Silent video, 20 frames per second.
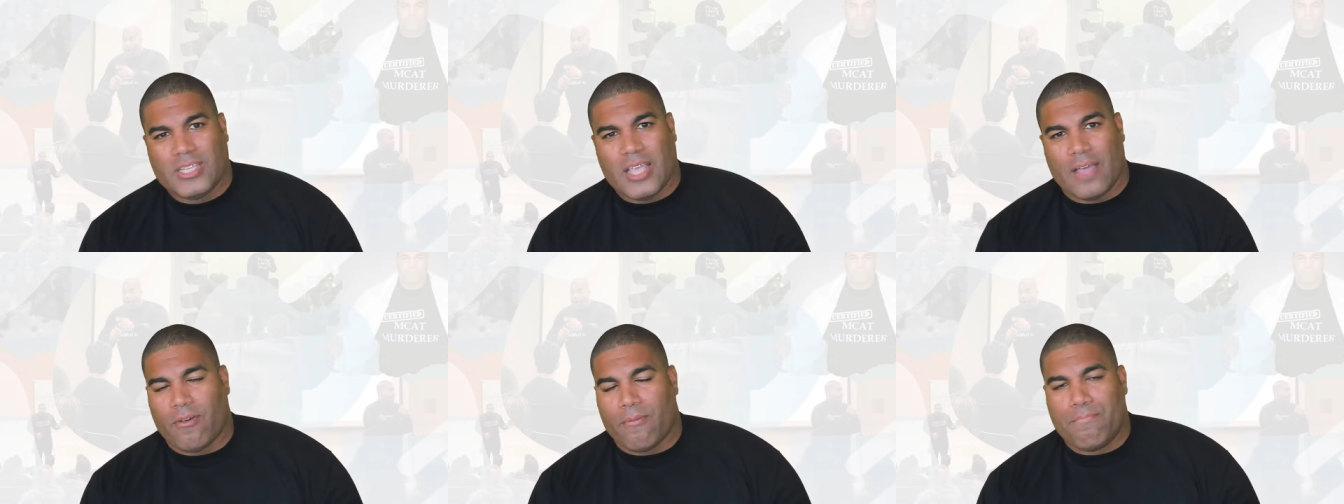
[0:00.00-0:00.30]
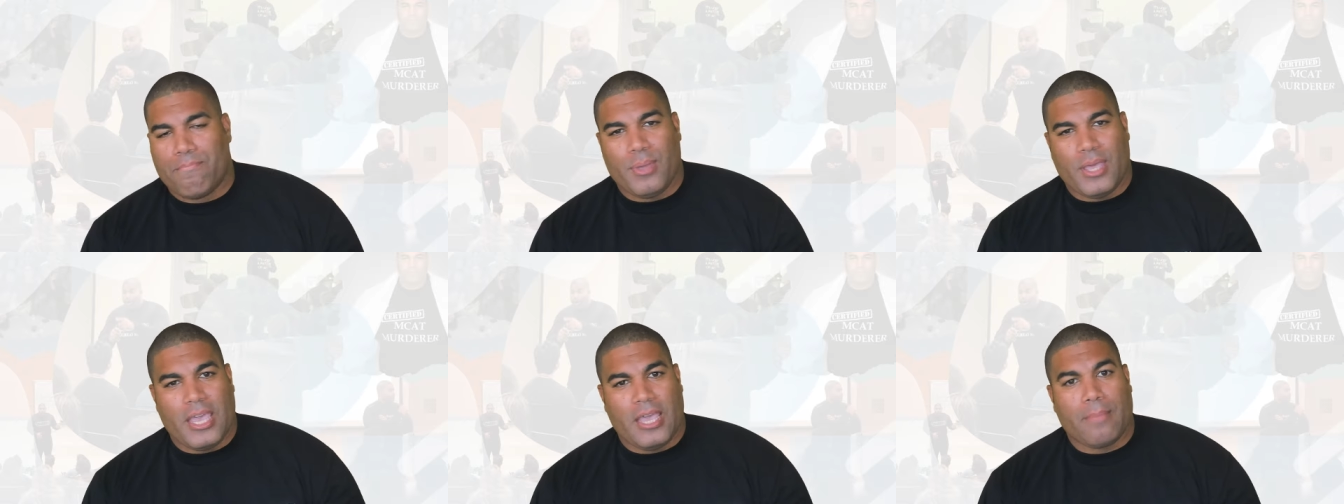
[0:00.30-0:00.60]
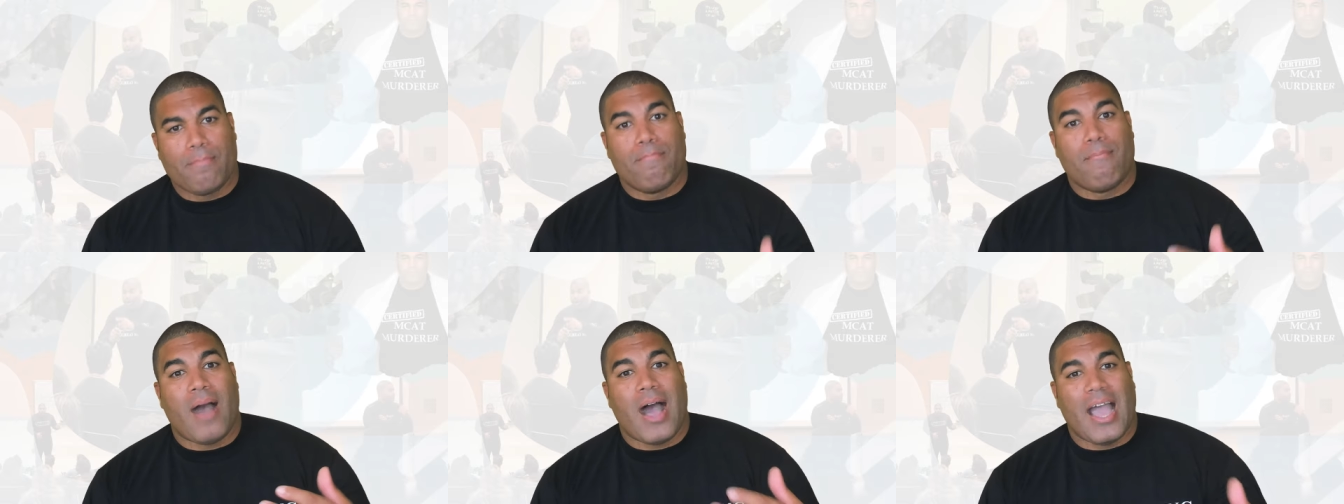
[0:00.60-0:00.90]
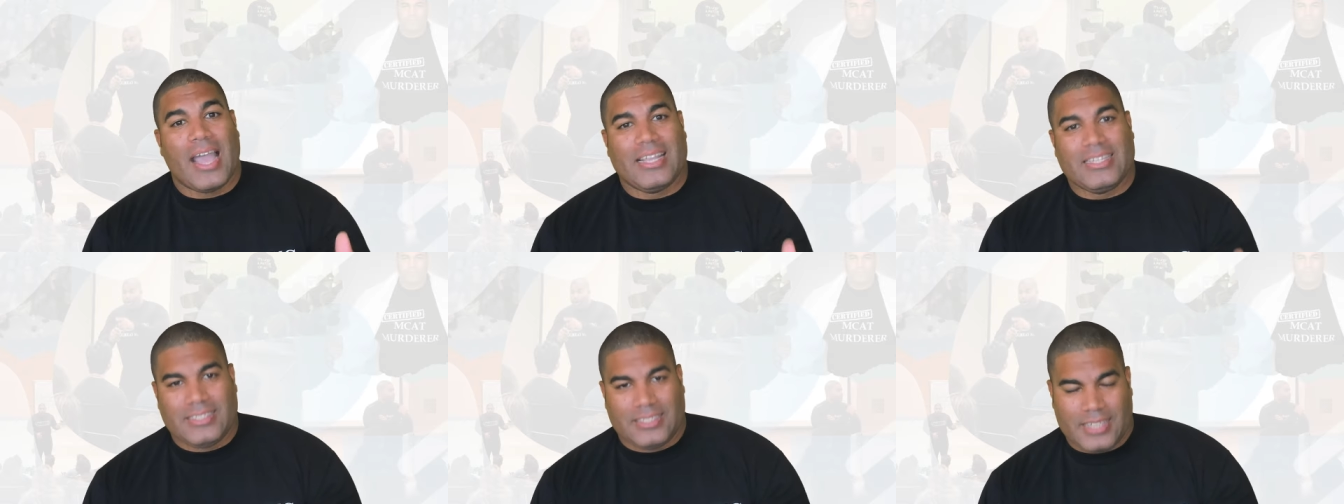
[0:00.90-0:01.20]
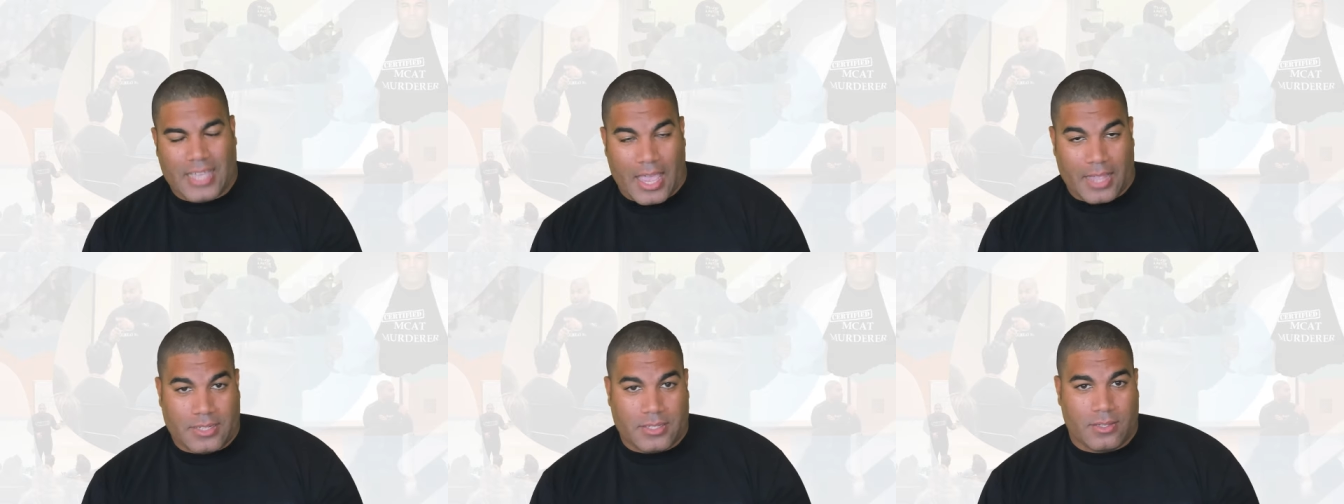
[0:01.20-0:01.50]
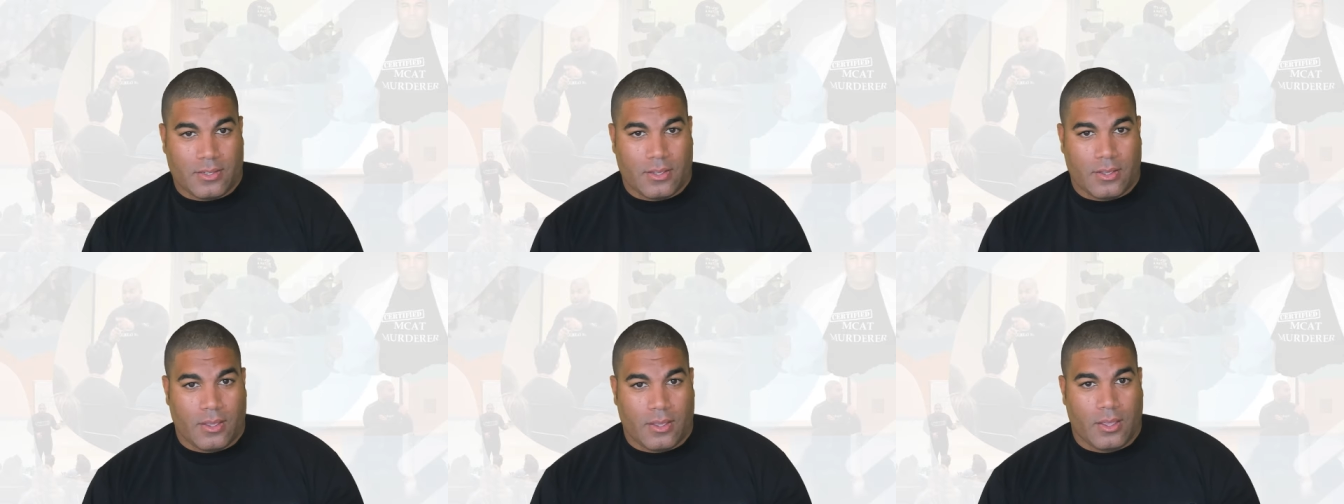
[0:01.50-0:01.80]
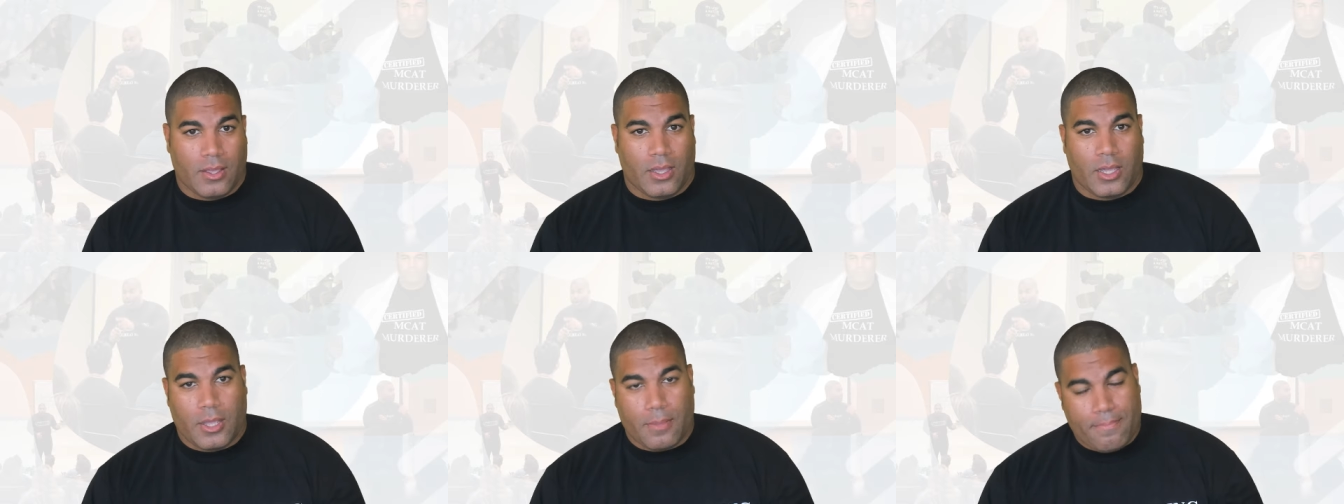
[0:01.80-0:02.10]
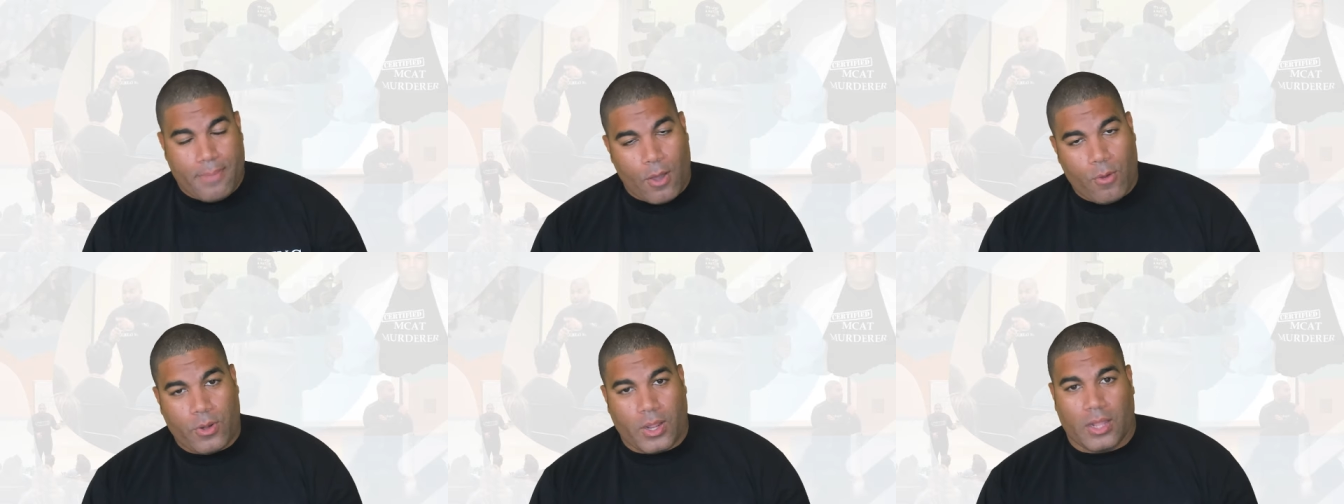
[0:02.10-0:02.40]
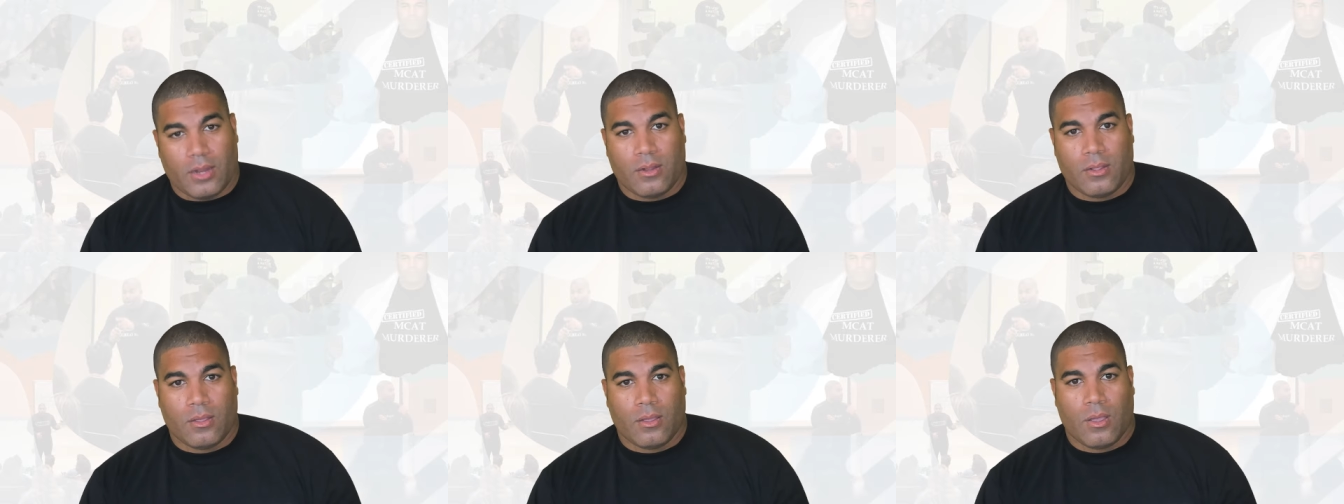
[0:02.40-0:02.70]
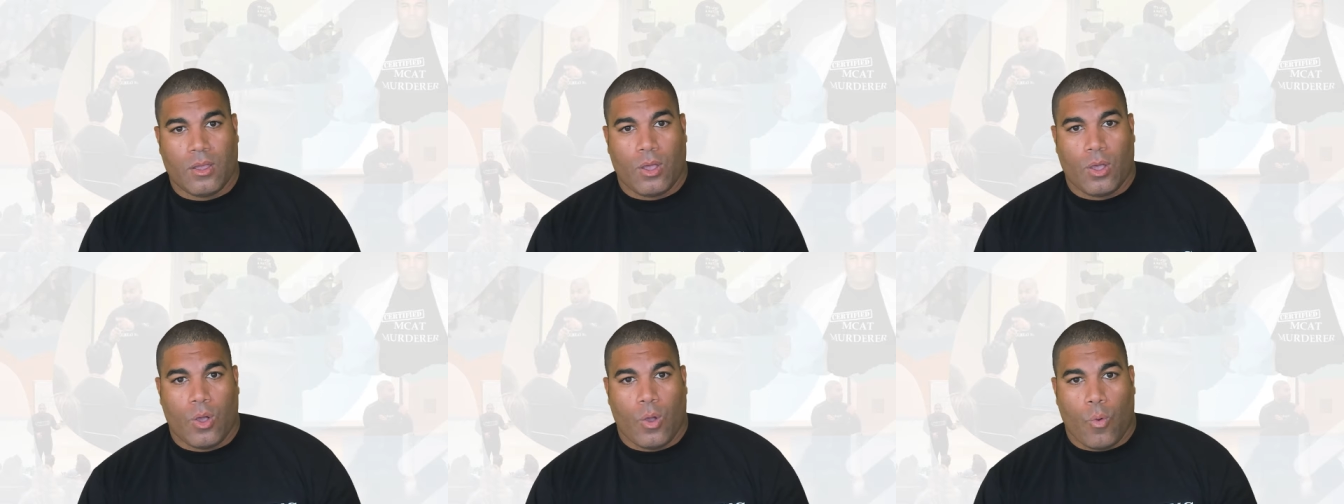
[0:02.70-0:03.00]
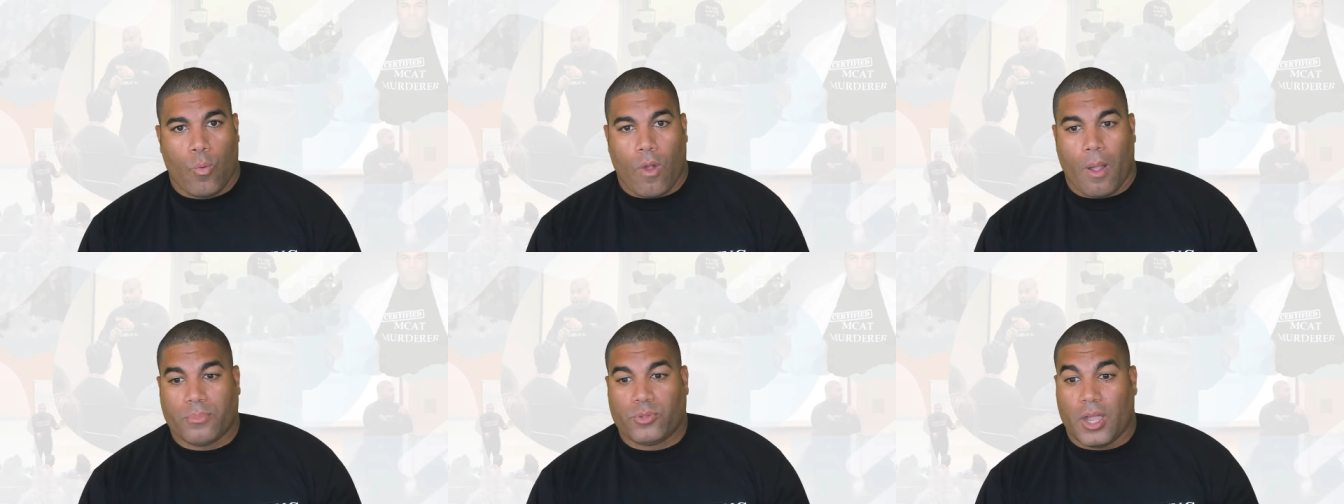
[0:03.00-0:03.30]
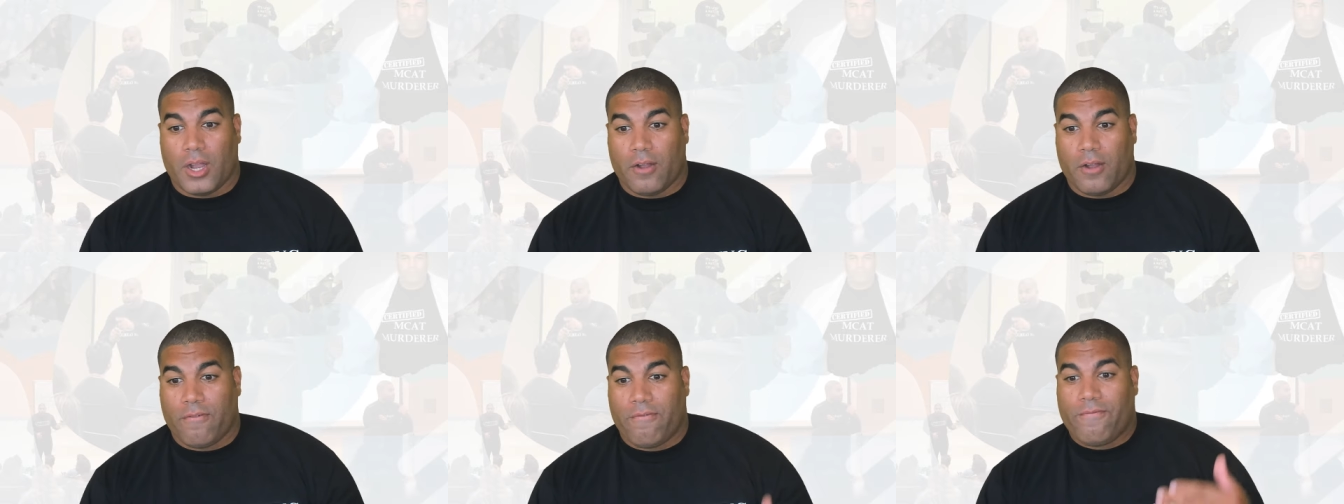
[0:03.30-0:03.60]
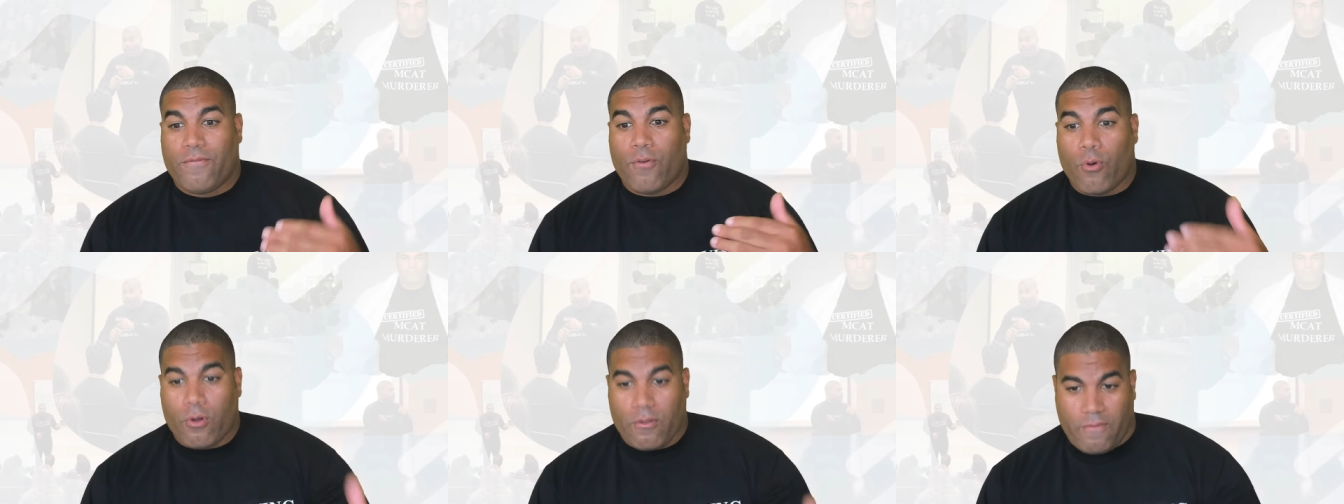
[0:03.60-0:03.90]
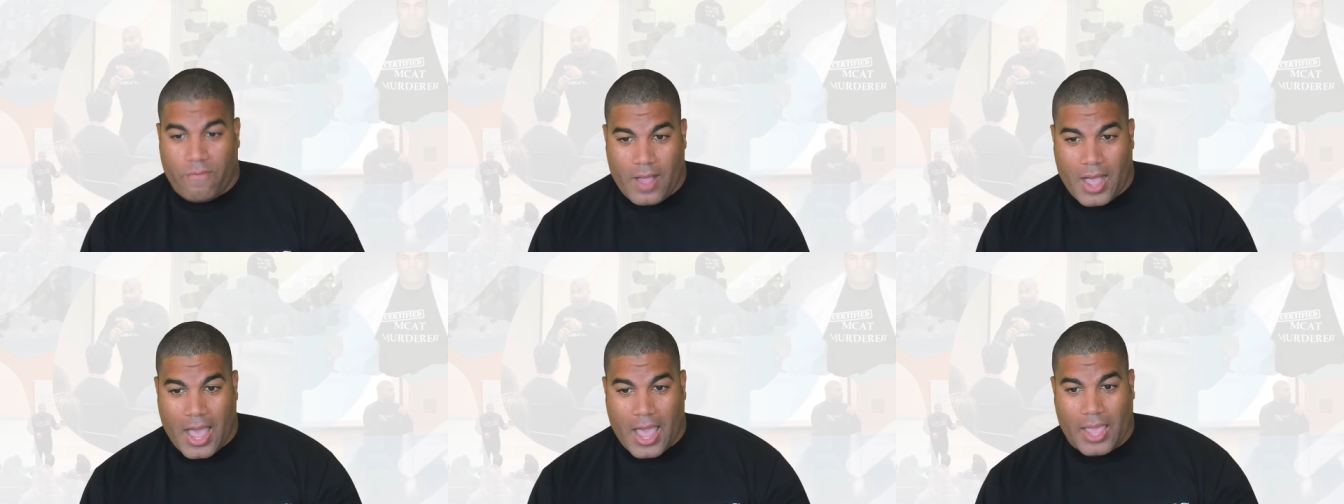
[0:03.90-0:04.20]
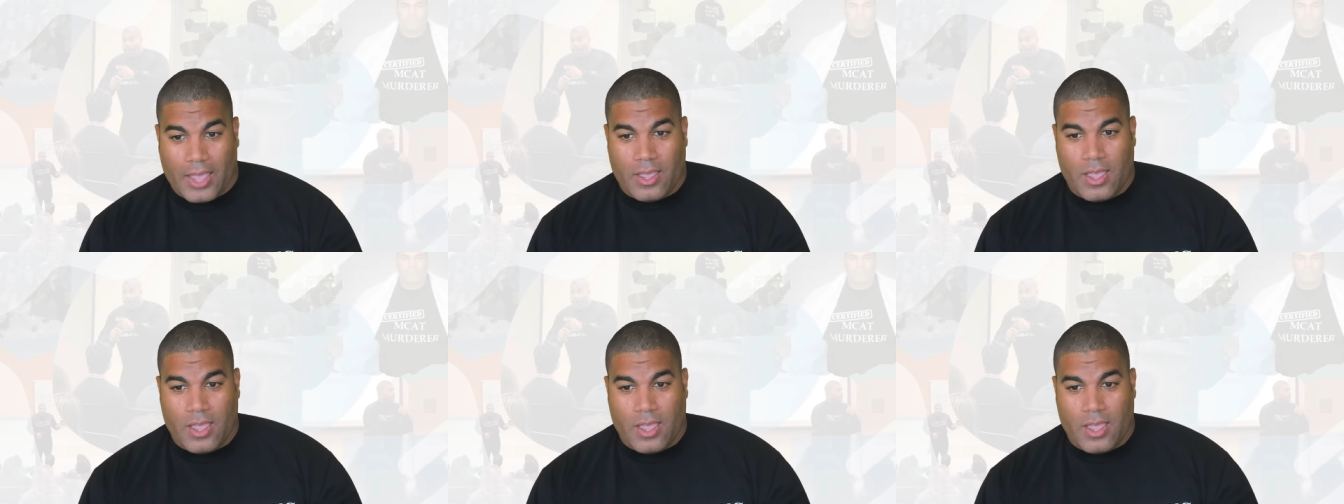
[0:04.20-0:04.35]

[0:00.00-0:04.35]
have a big mindset component where I'm trying to fortify,